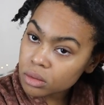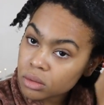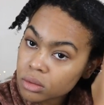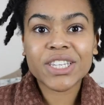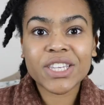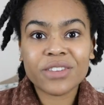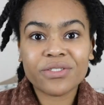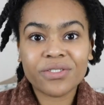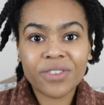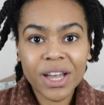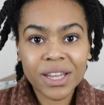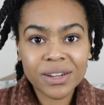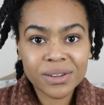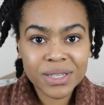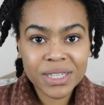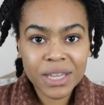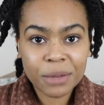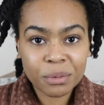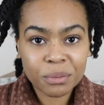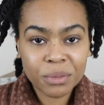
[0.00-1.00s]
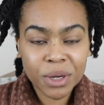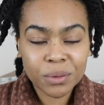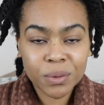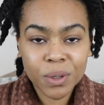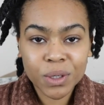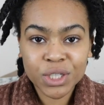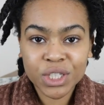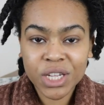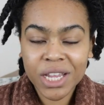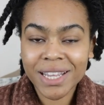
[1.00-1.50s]
So the final step in my
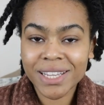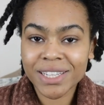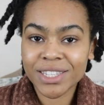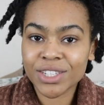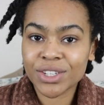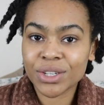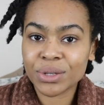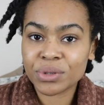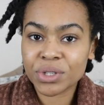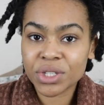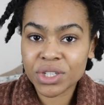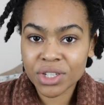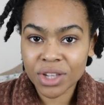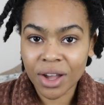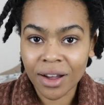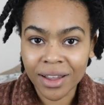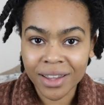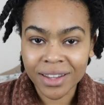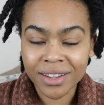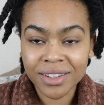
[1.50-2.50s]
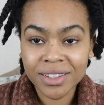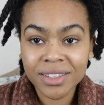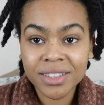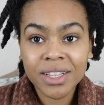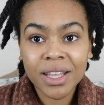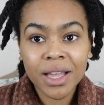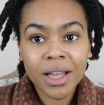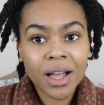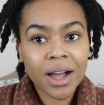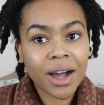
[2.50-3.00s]
wash day is to style.
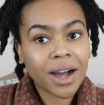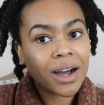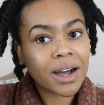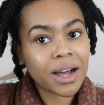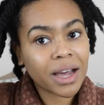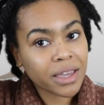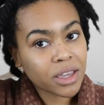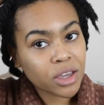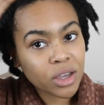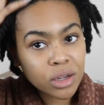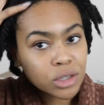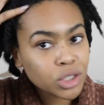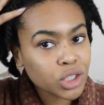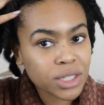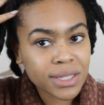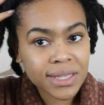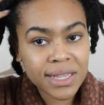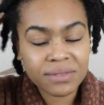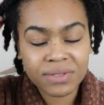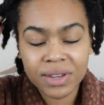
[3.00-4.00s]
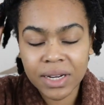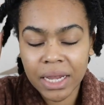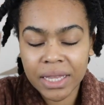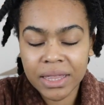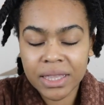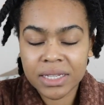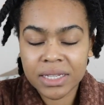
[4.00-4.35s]
I could just leave it like